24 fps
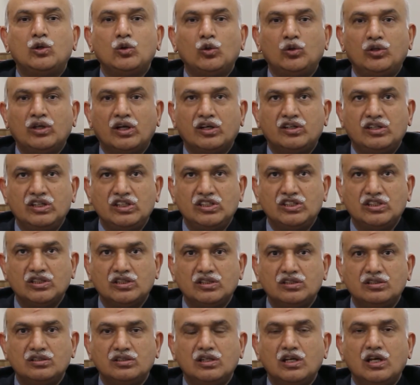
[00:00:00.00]
to the
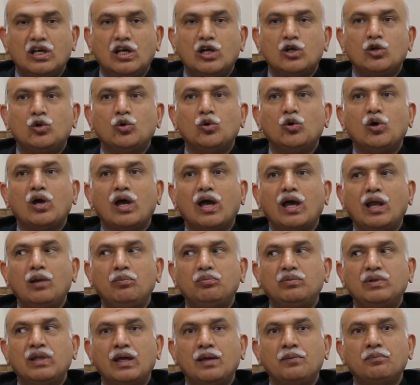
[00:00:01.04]
teachers to
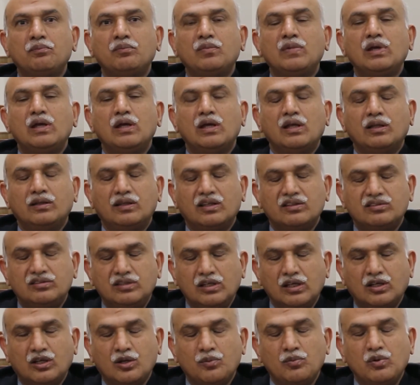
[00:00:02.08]
help them, the
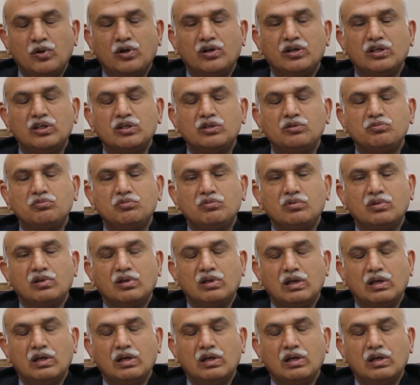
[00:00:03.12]
Sikh community